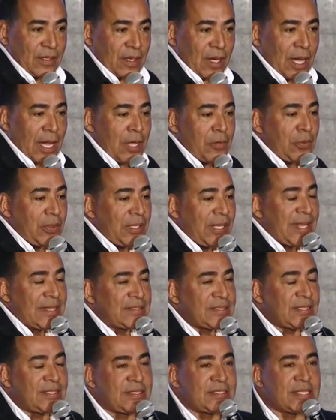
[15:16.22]

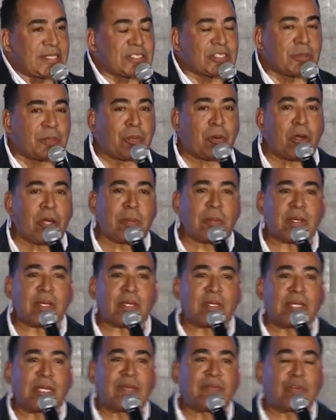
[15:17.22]
Unrelenting disappointment
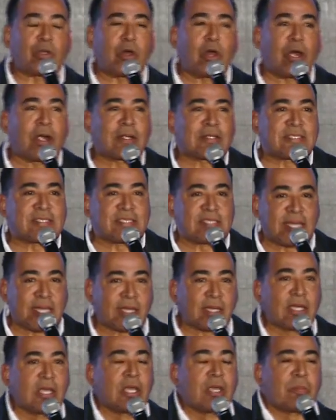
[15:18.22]
can leave you heartsick,
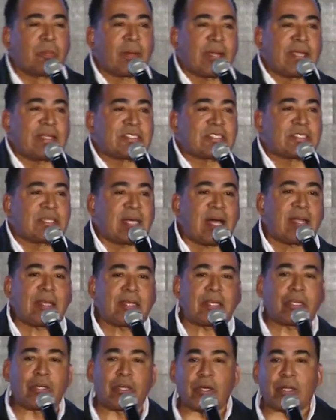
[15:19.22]
but a
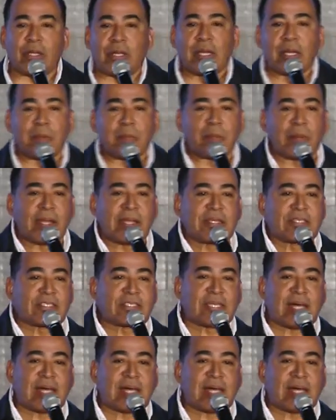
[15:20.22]
sudden good, and